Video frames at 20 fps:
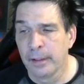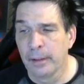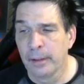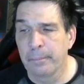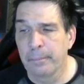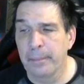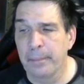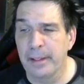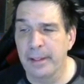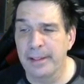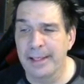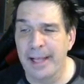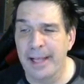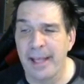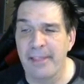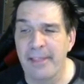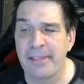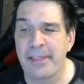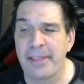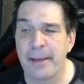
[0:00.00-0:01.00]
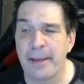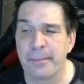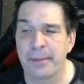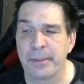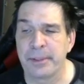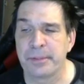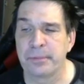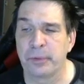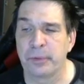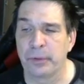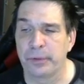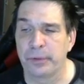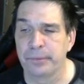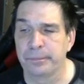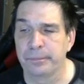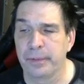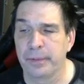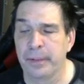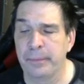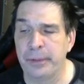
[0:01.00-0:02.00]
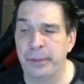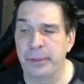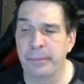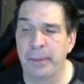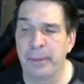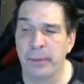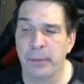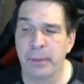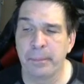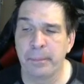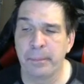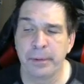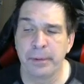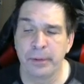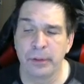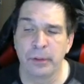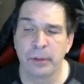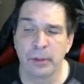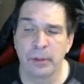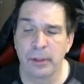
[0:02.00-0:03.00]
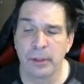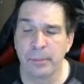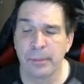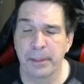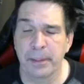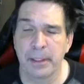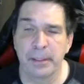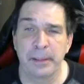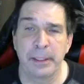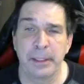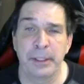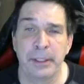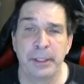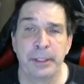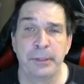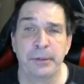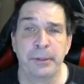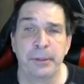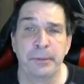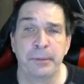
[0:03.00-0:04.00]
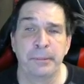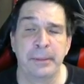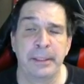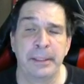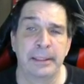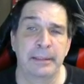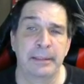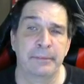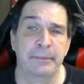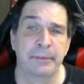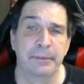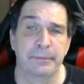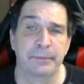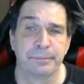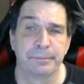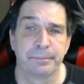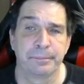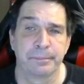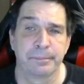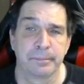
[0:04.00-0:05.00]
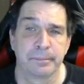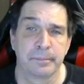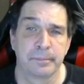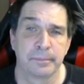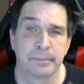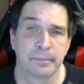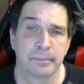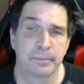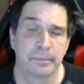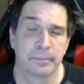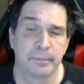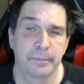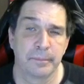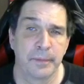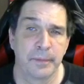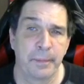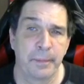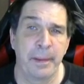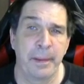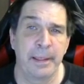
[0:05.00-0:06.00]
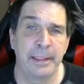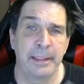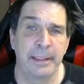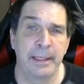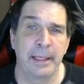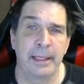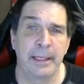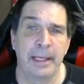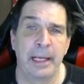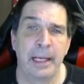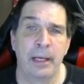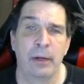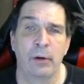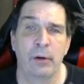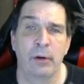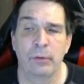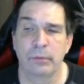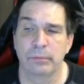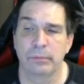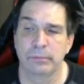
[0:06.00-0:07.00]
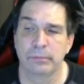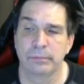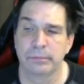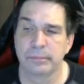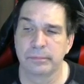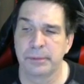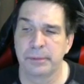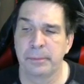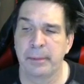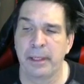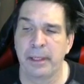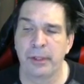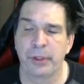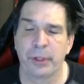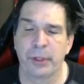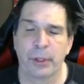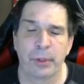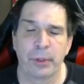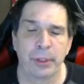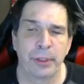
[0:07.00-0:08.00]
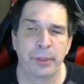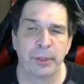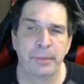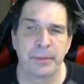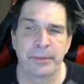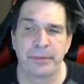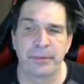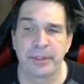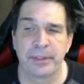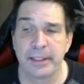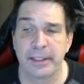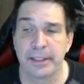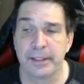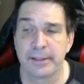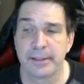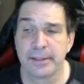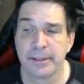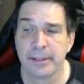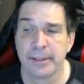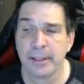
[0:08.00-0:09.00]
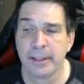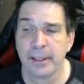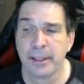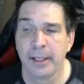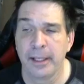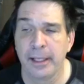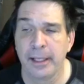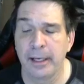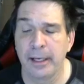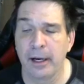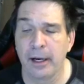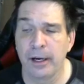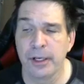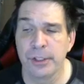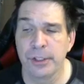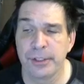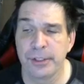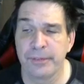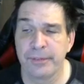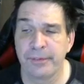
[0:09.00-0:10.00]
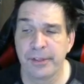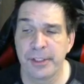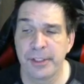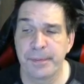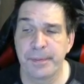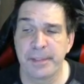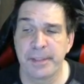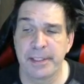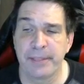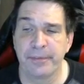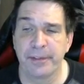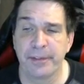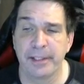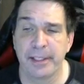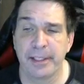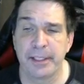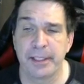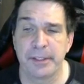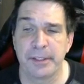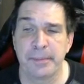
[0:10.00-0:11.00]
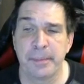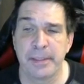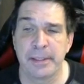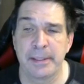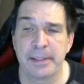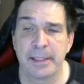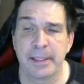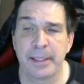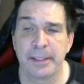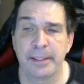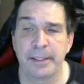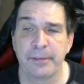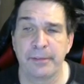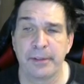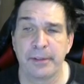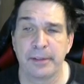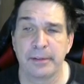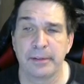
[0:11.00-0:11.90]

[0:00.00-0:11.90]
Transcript: but not that much more. I mean, you might want to put the hook uppercut in the intermediate level, depending on how spread out your curriculum is for the kids. In ours, it's very specific and it's based on different